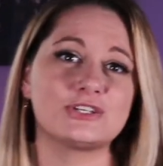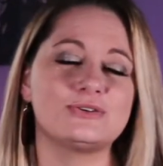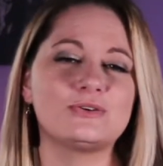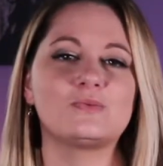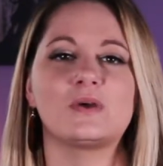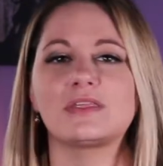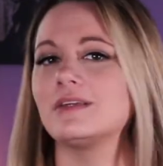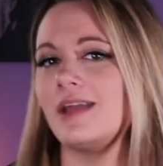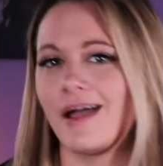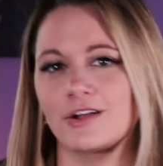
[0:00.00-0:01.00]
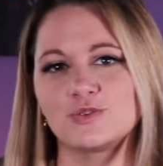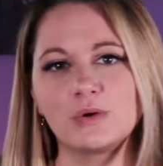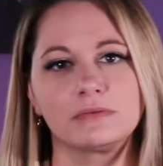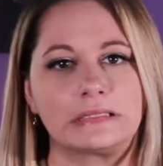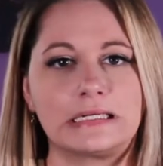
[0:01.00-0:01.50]
soon with an
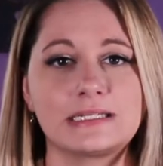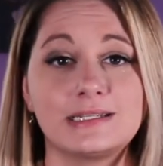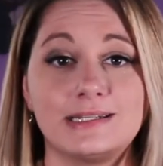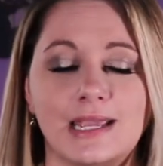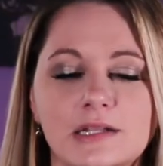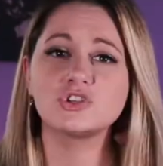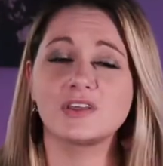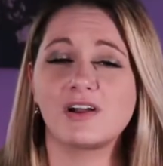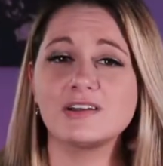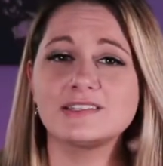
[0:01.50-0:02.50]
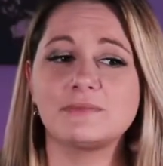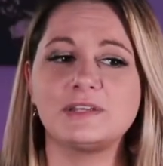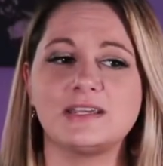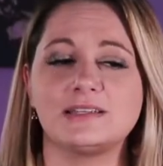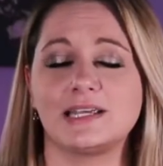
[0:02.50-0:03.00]
actual release date. So the
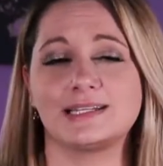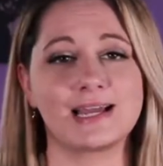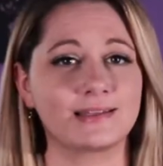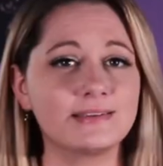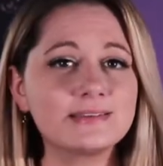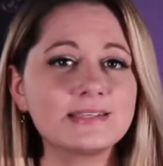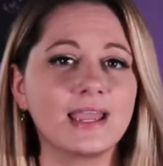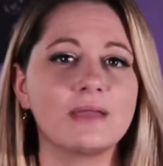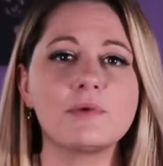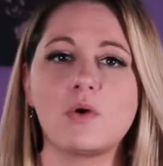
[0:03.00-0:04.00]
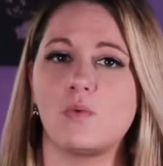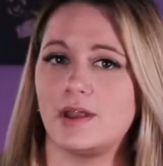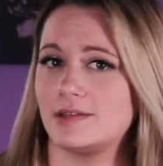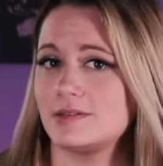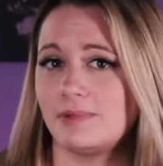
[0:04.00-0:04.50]
concept is exactly the same
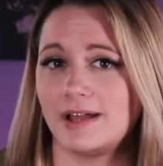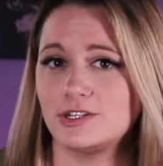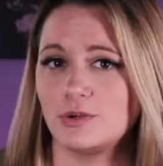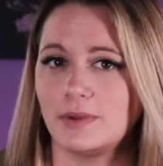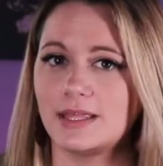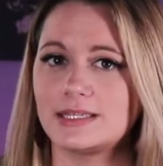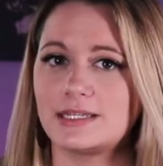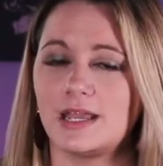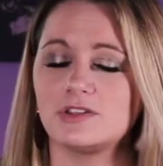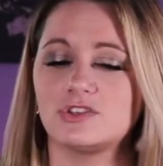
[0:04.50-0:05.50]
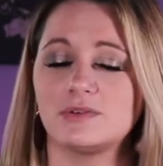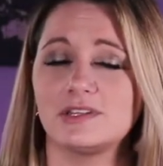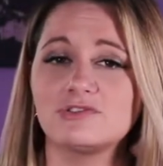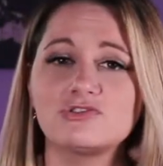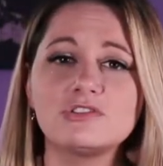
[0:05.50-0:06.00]
when it's applied to real estate. So
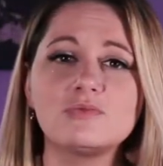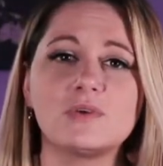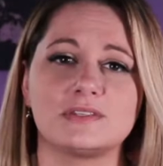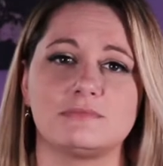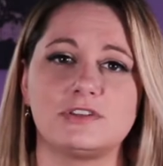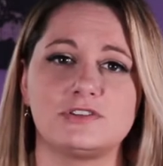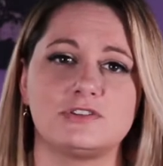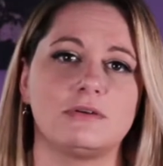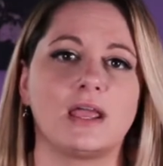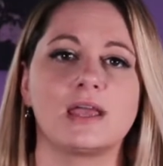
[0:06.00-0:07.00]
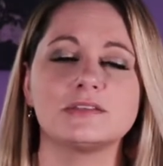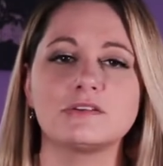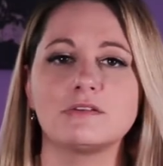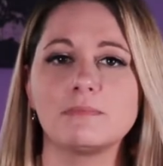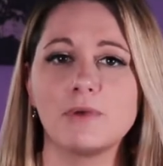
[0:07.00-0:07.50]
essentially, what somebody is doing is
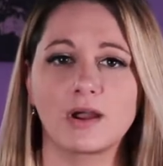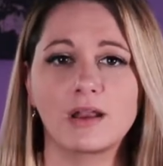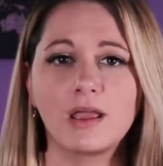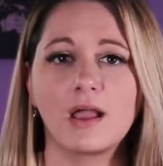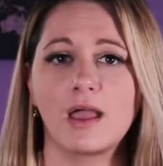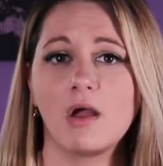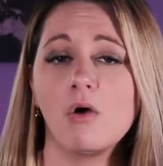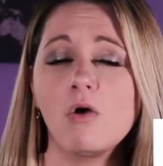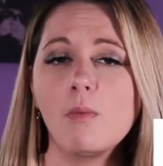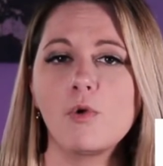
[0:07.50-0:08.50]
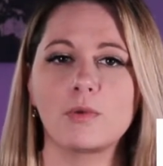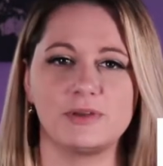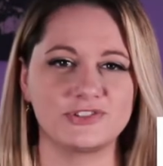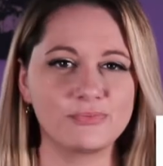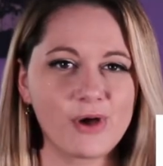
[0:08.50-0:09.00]
they're marketing a home or
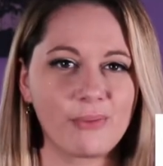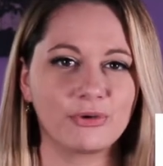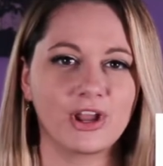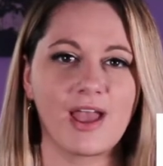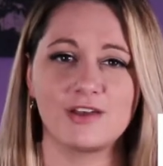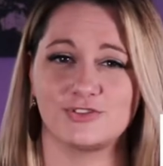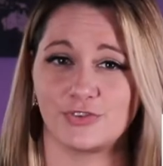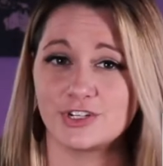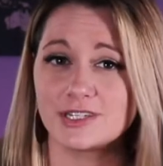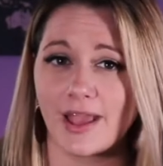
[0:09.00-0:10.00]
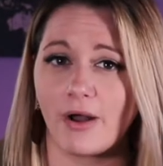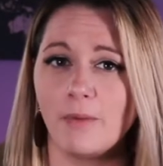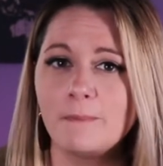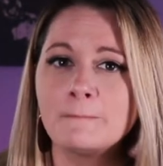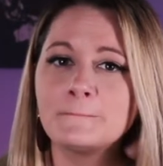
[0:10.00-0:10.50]
piece of property as for
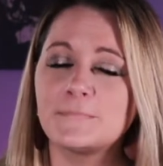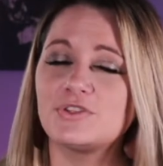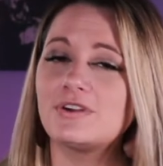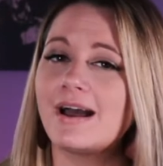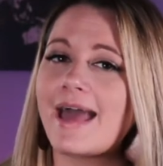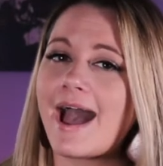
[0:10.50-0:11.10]
sale, but they're not